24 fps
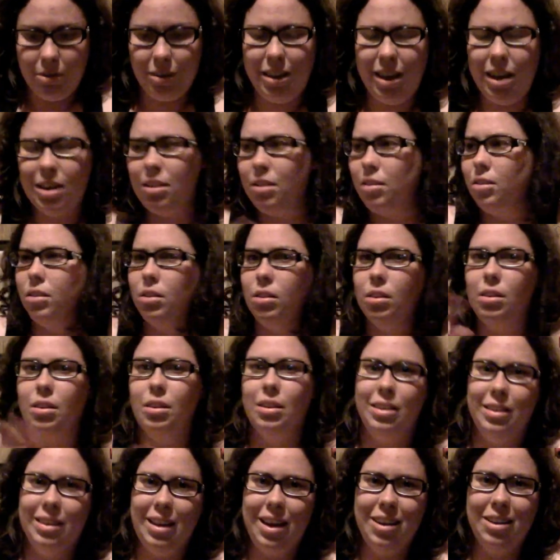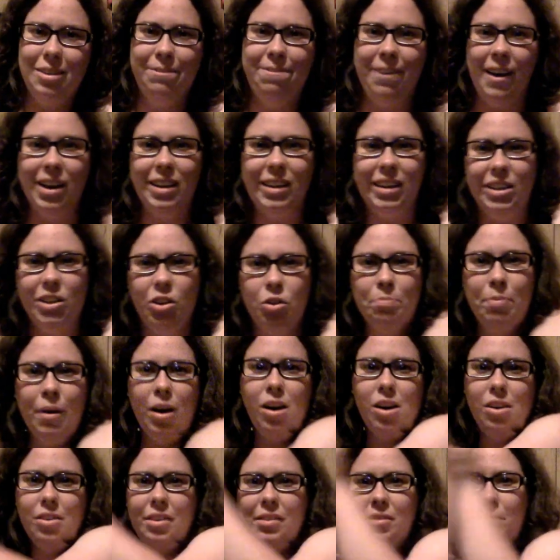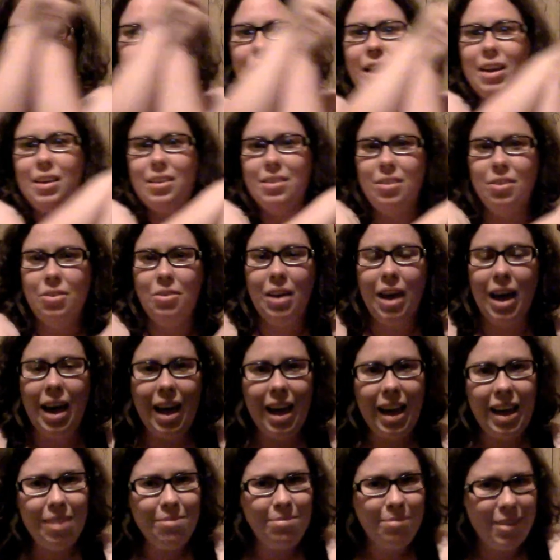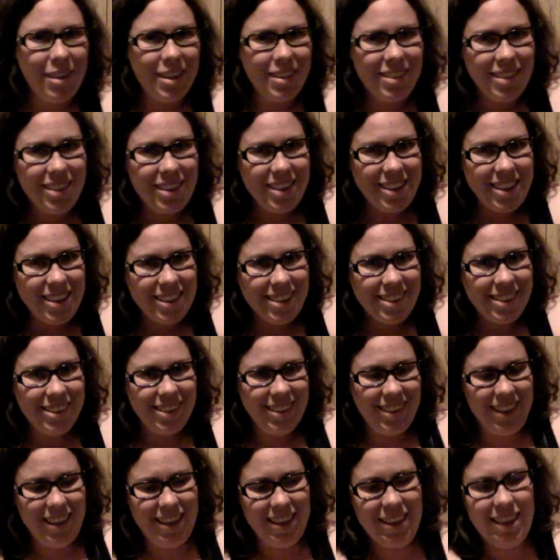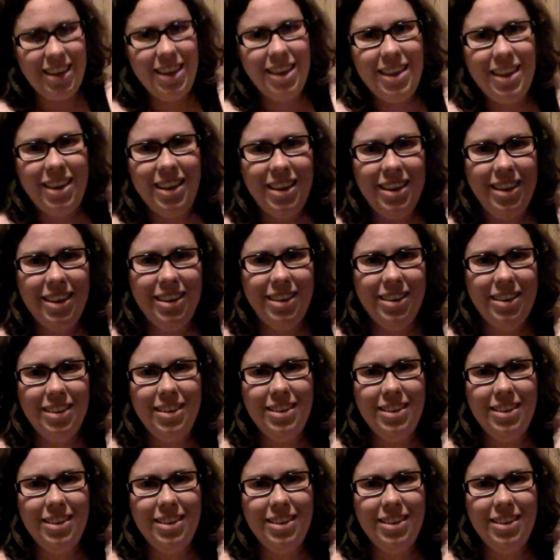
kind of, now to finally loop all this back to, hi, buddy. Hi.